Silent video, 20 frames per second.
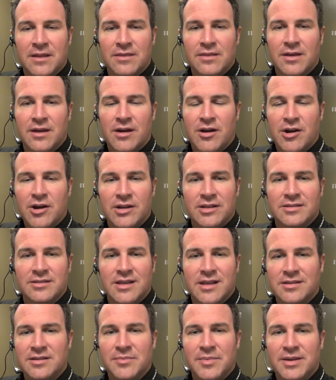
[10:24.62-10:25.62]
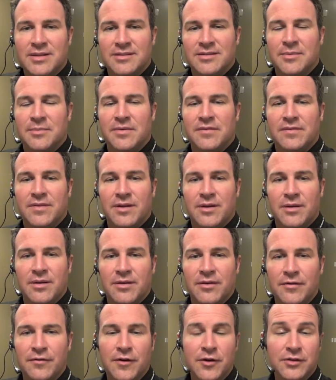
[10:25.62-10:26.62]
the artists get to meet some of the
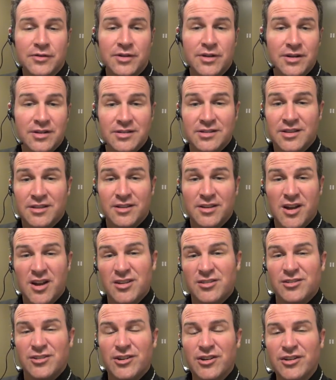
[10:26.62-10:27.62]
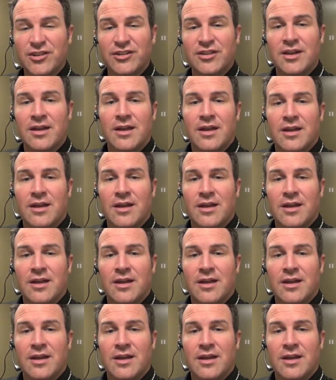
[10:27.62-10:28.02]
folks here to see the concerts,